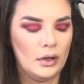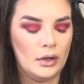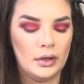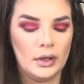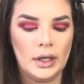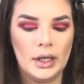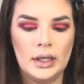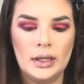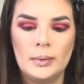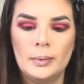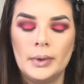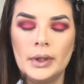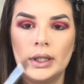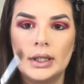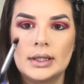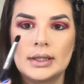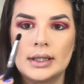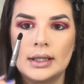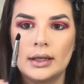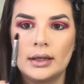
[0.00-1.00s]
Okay, and then we're
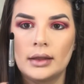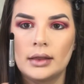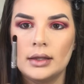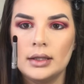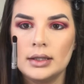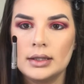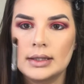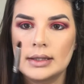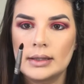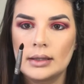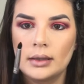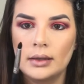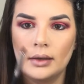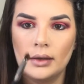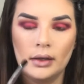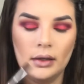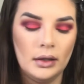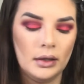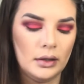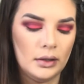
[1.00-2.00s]
gonna take this
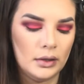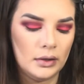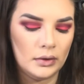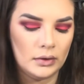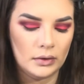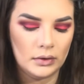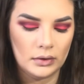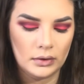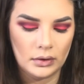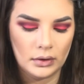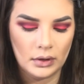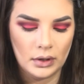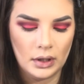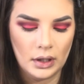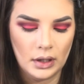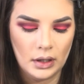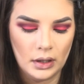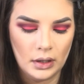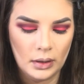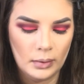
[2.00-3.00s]
little
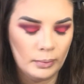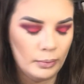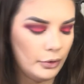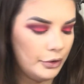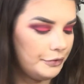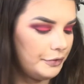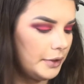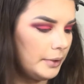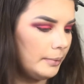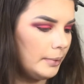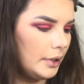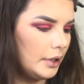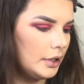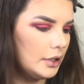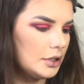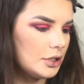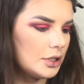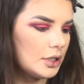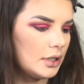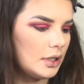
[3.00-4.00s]
Morphe
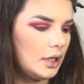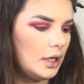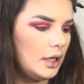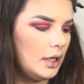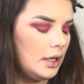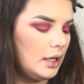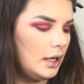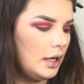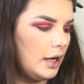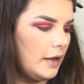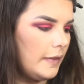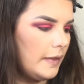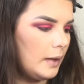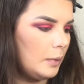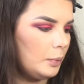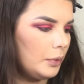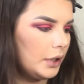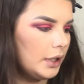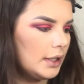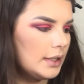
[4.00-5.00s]
brush, and
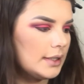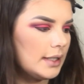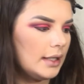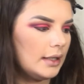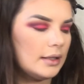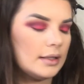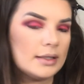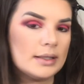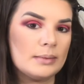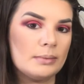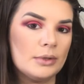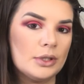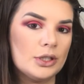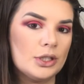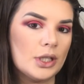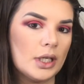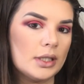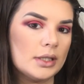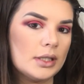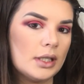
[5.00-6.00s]
then we're gonna take this
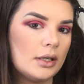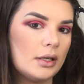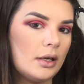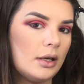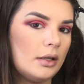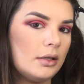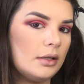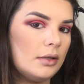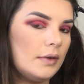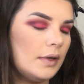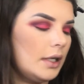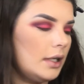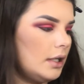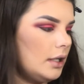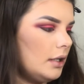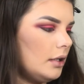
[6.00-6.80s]
magenta color right